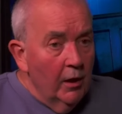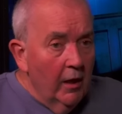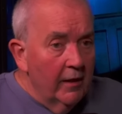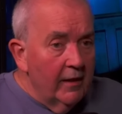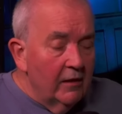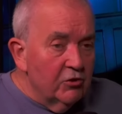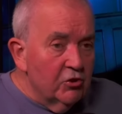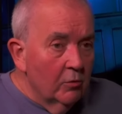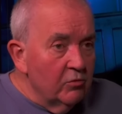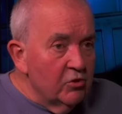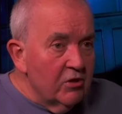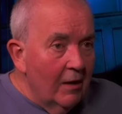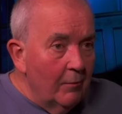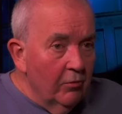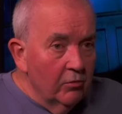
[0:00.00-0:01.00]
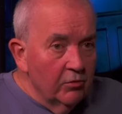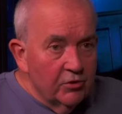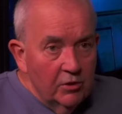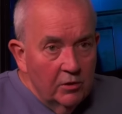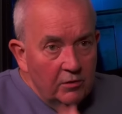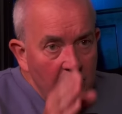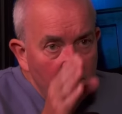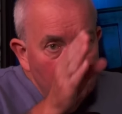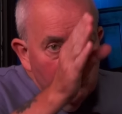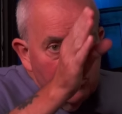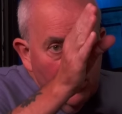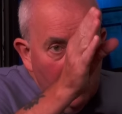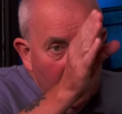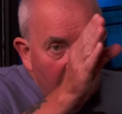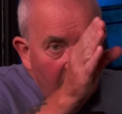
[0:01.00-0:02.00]
And then some trebles, there
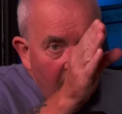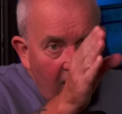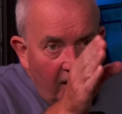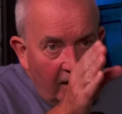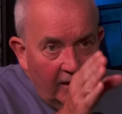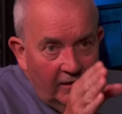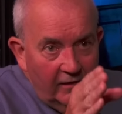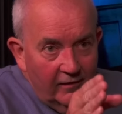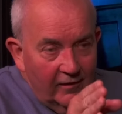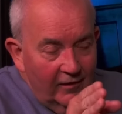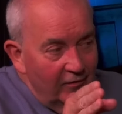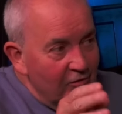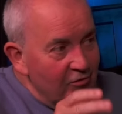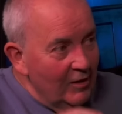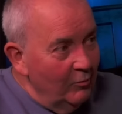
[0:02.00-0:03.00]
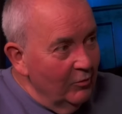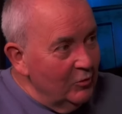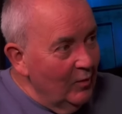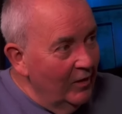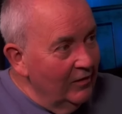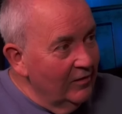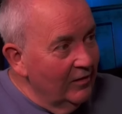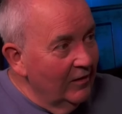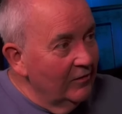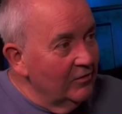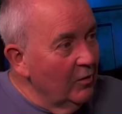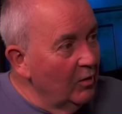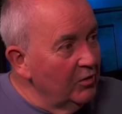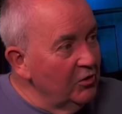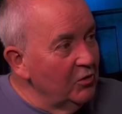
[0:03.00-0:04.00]
was like a line in the treble 20,
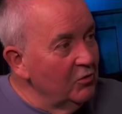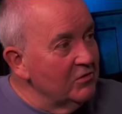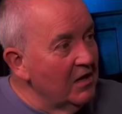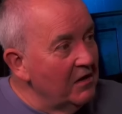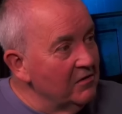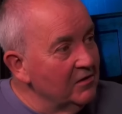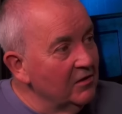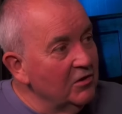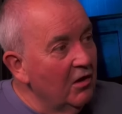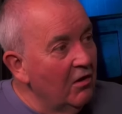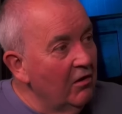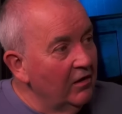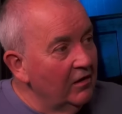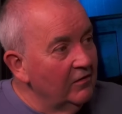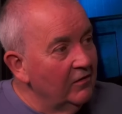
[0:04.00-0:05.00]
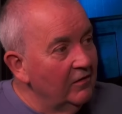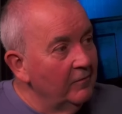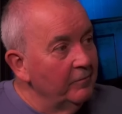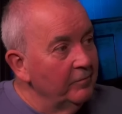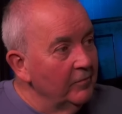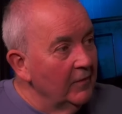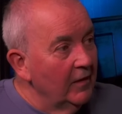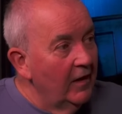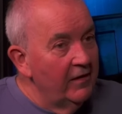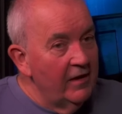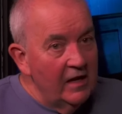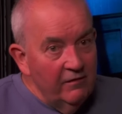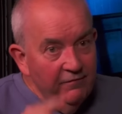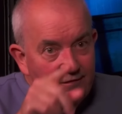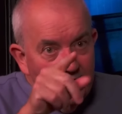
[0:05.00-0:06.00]
so I'd use that as a target and
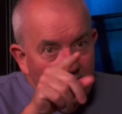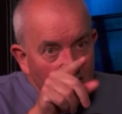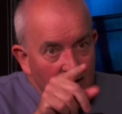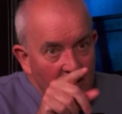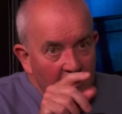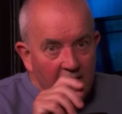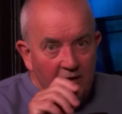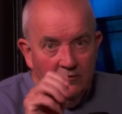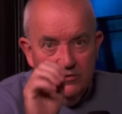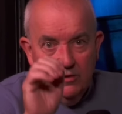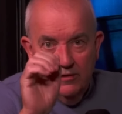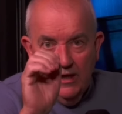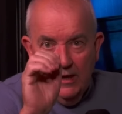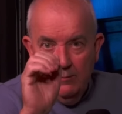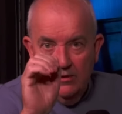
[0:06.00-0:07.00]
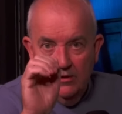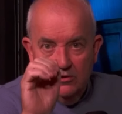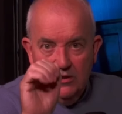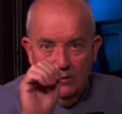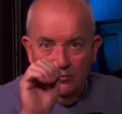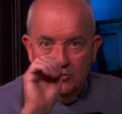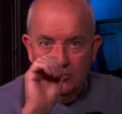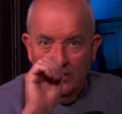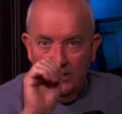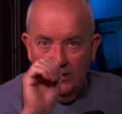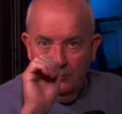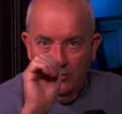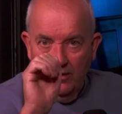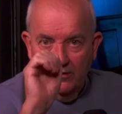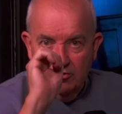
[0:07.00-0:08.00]
aim for that line. So I'd aim in at the treble
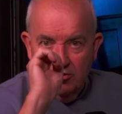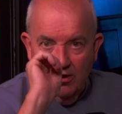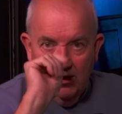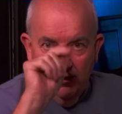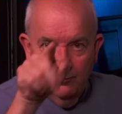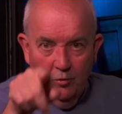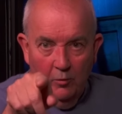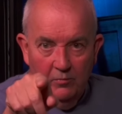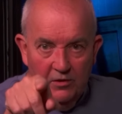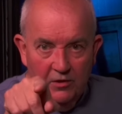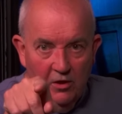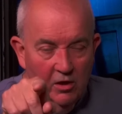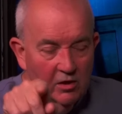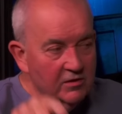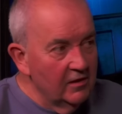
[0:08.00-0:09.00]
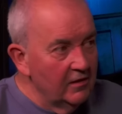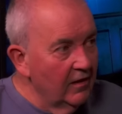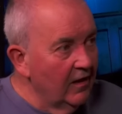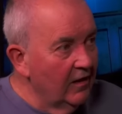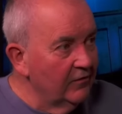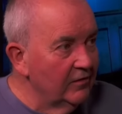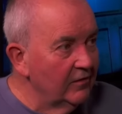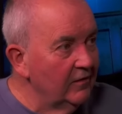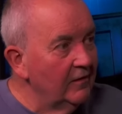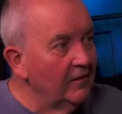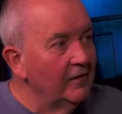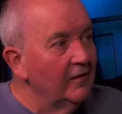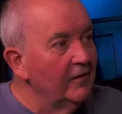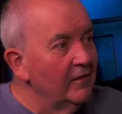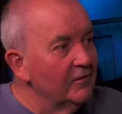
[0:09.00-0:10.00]
20, but try and put my dart in that.
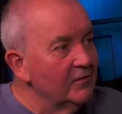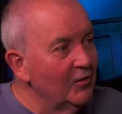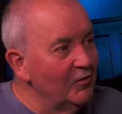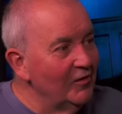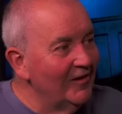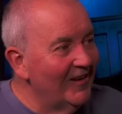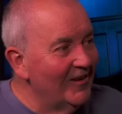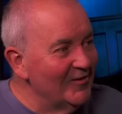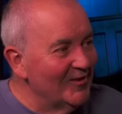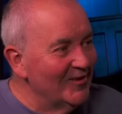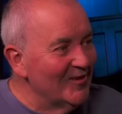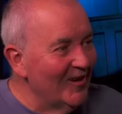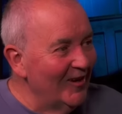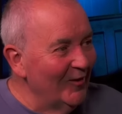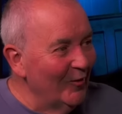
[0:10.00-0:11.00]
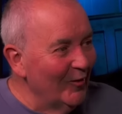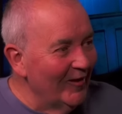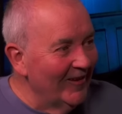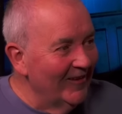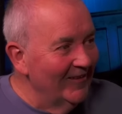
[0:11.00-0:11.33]
So yeah, I used to try all that.